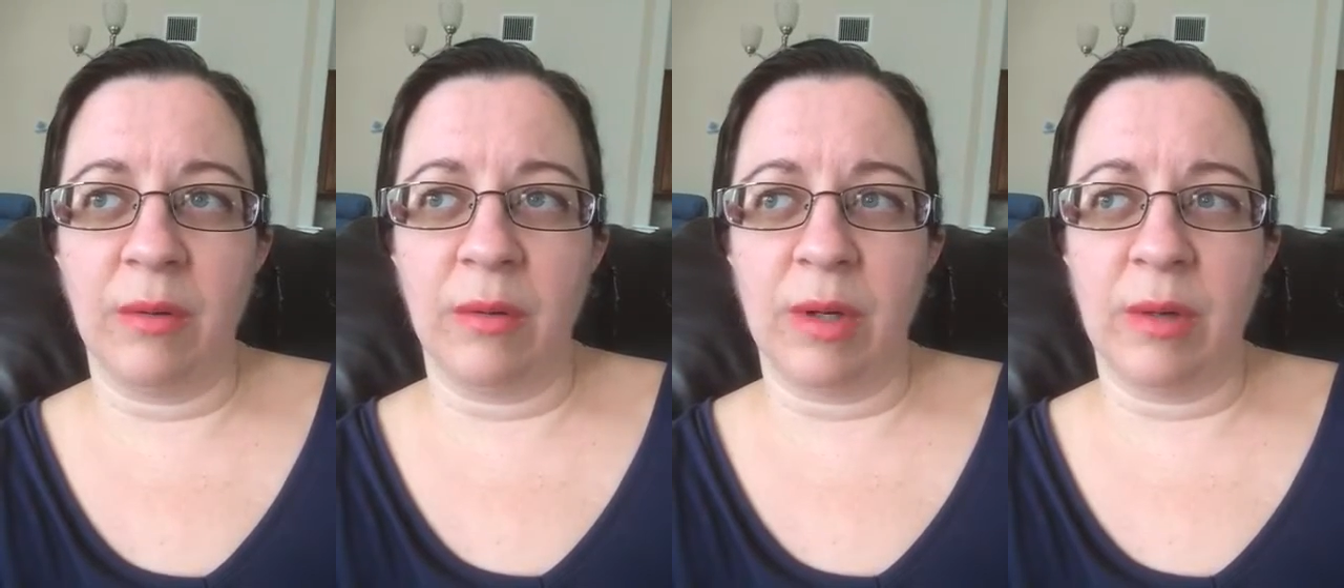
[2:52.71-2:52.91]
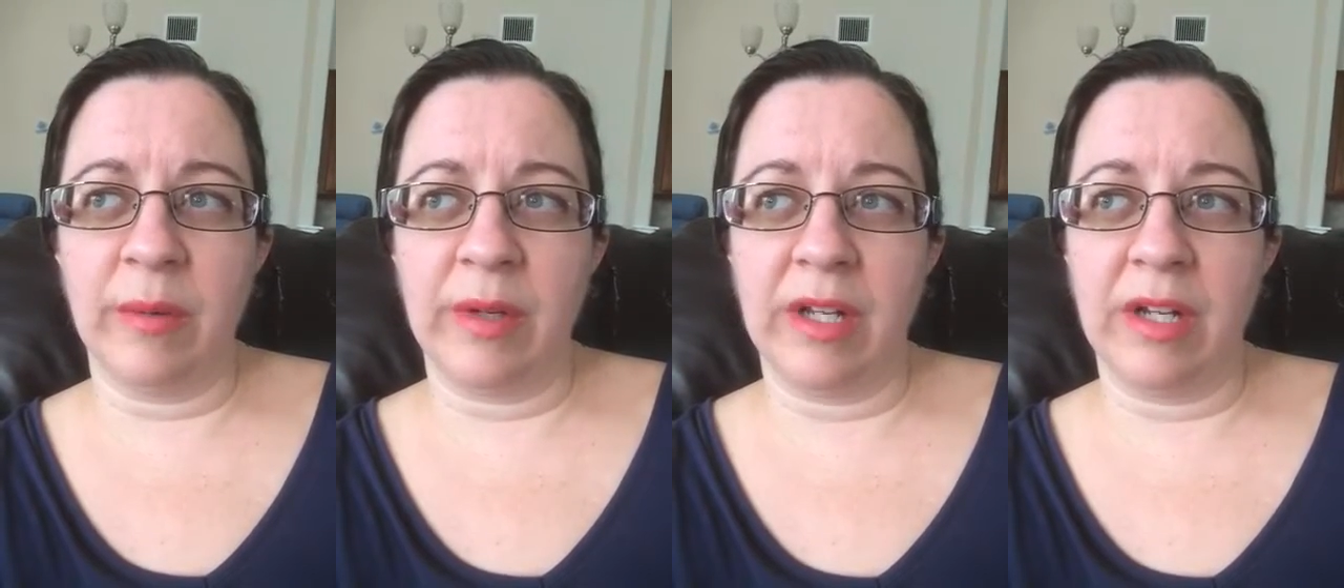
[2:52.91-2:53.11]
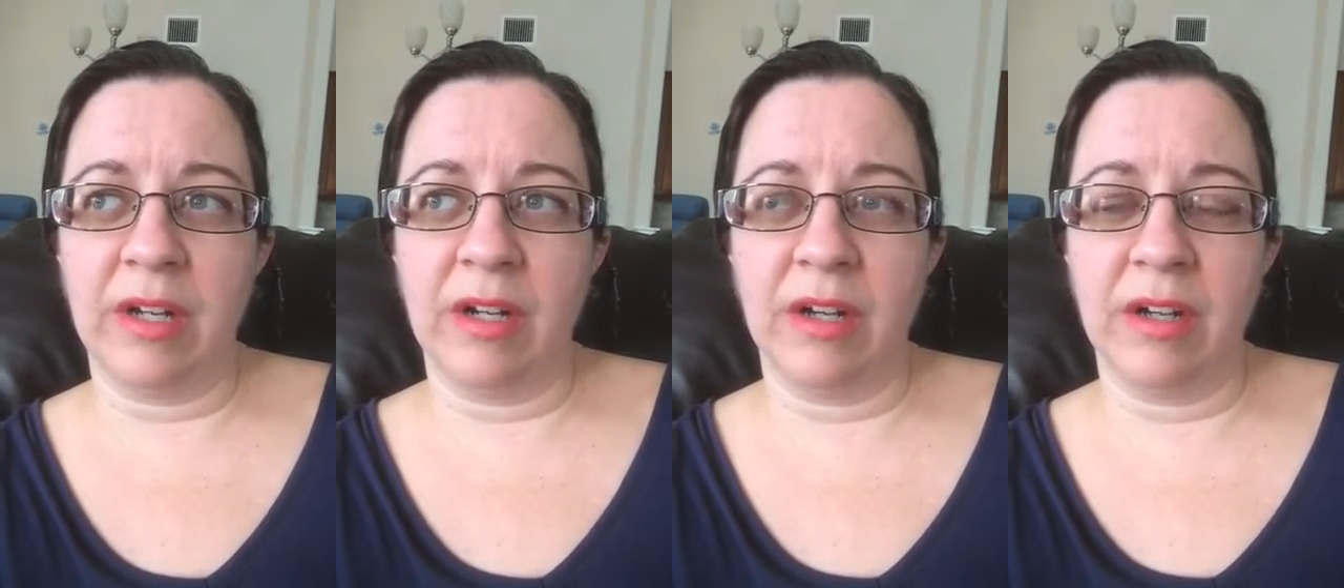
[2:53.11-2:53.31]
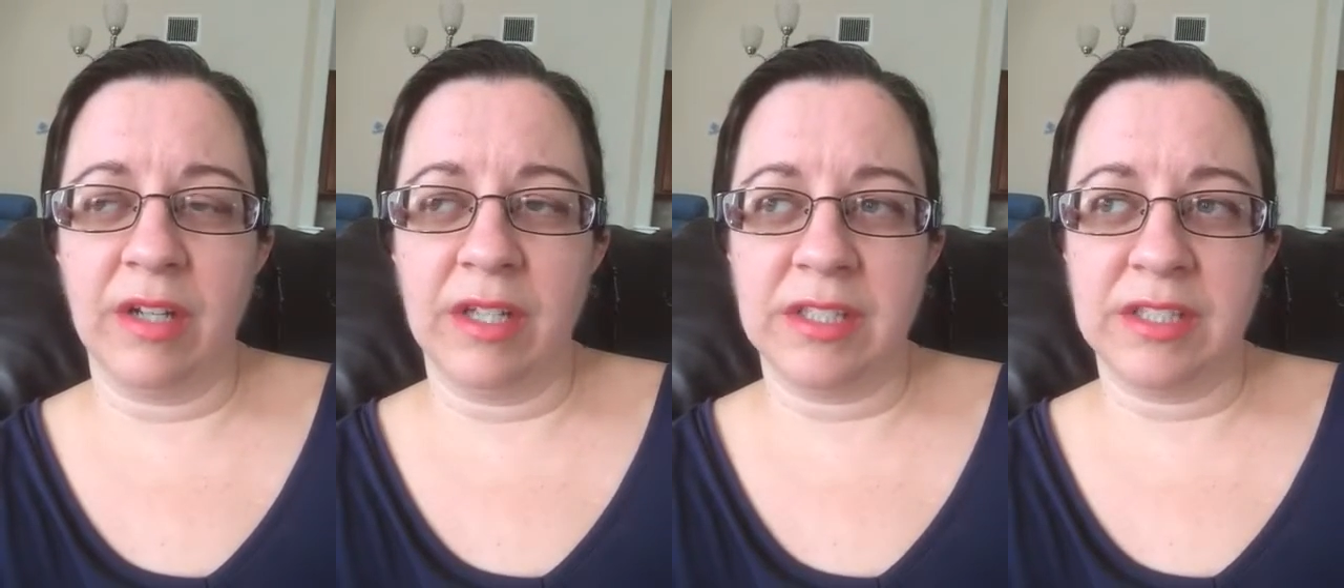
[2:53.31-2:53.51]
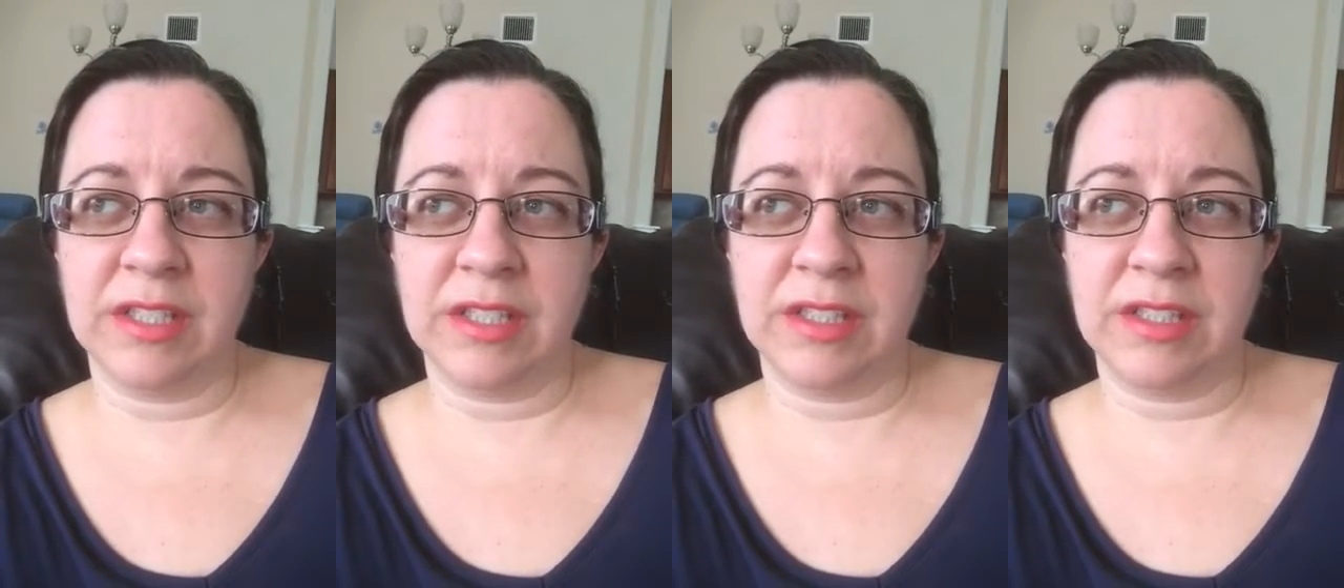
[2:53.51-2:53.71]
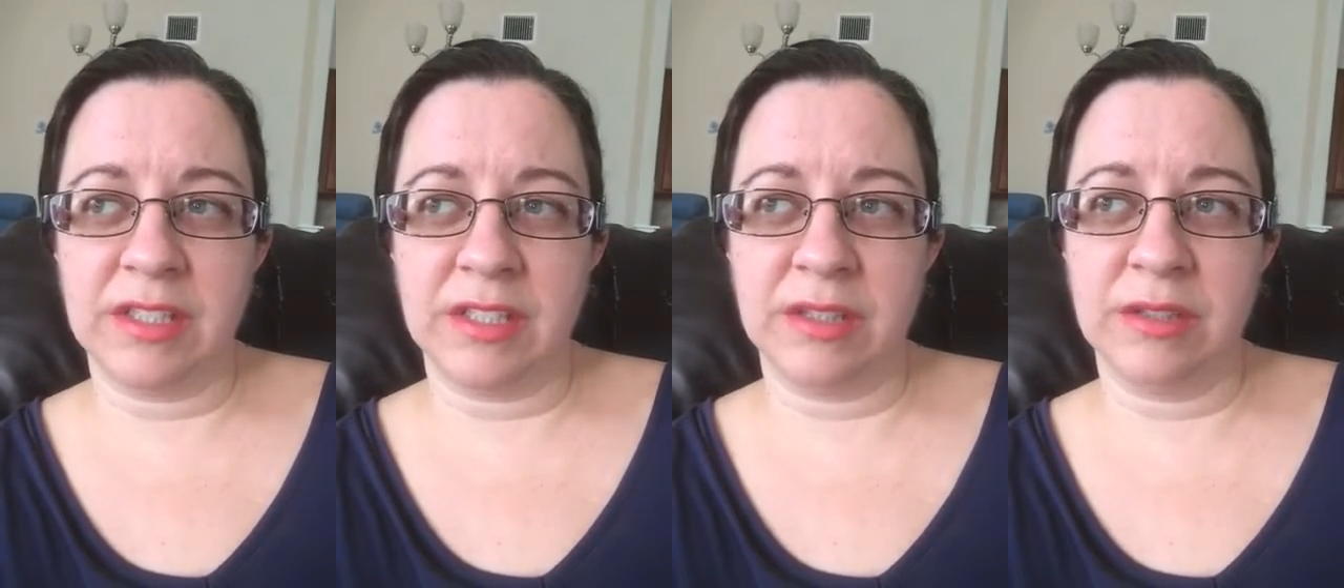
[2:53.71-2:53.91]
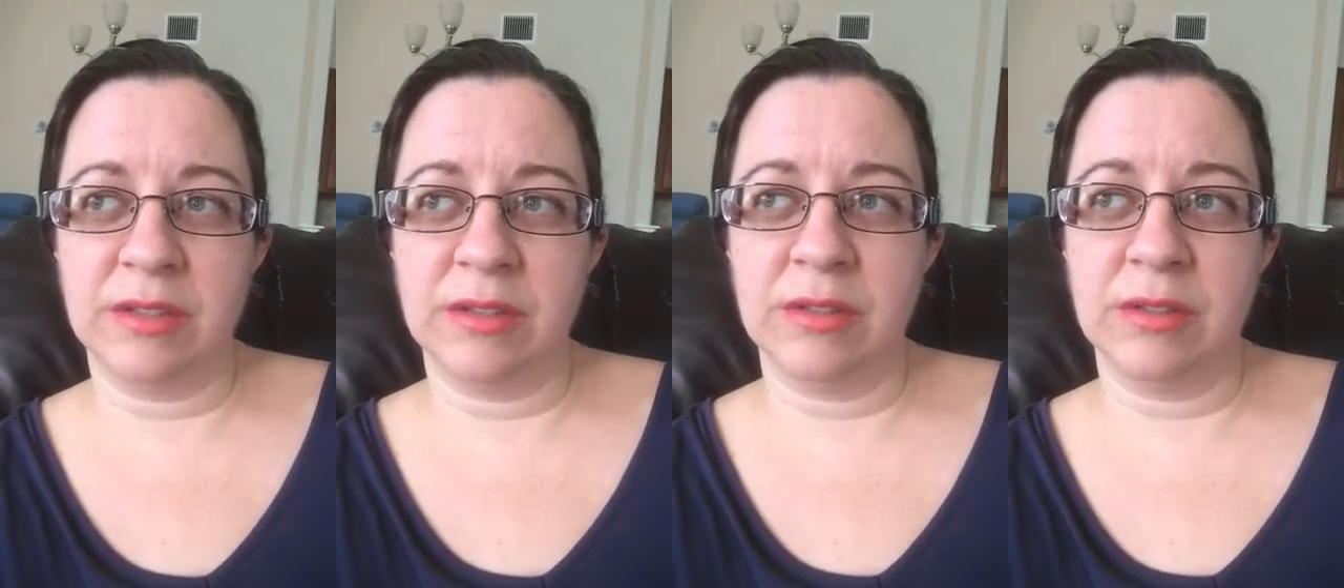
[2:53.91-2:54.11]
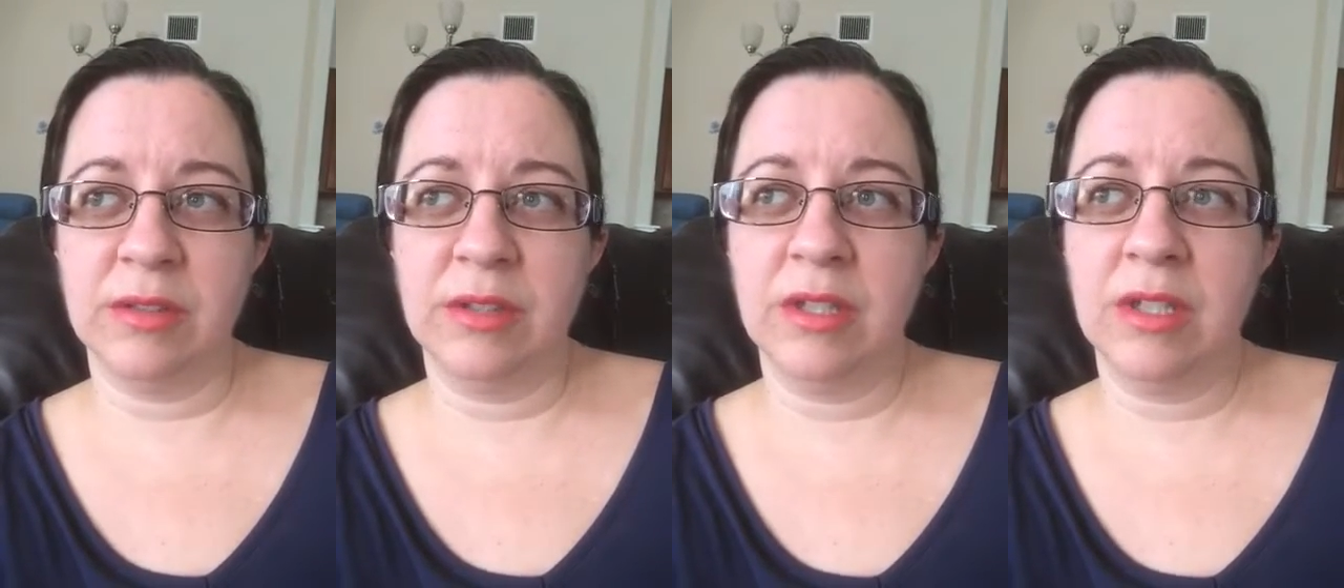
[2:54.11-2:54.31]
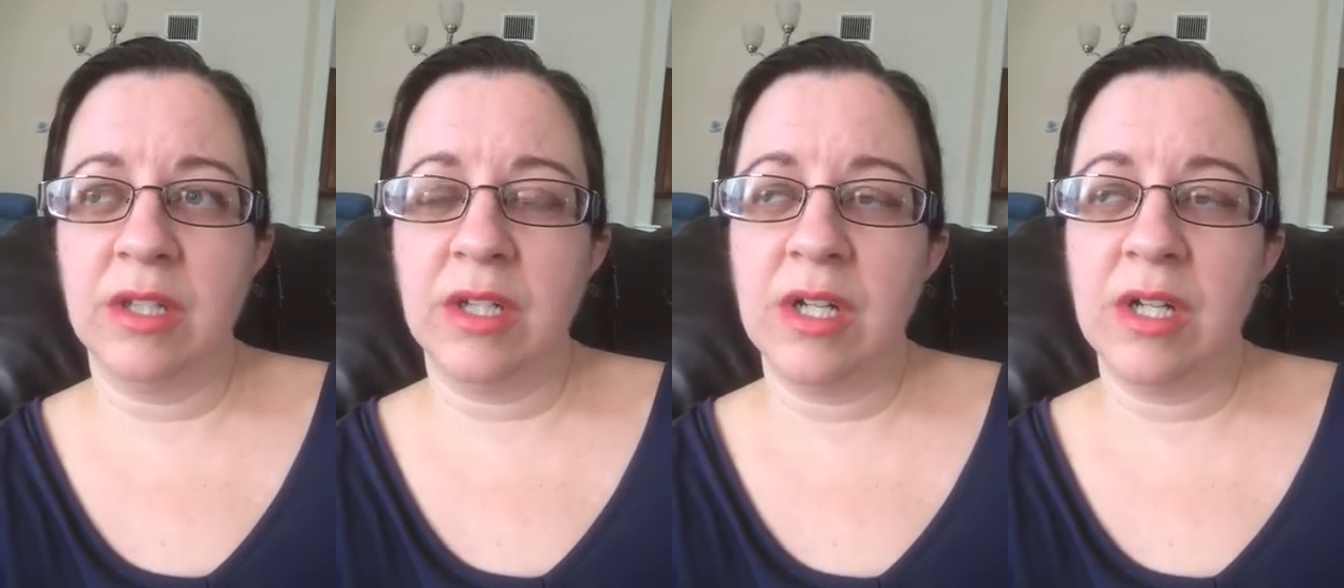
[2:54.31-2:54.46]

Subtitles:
What are we in a hurry to do?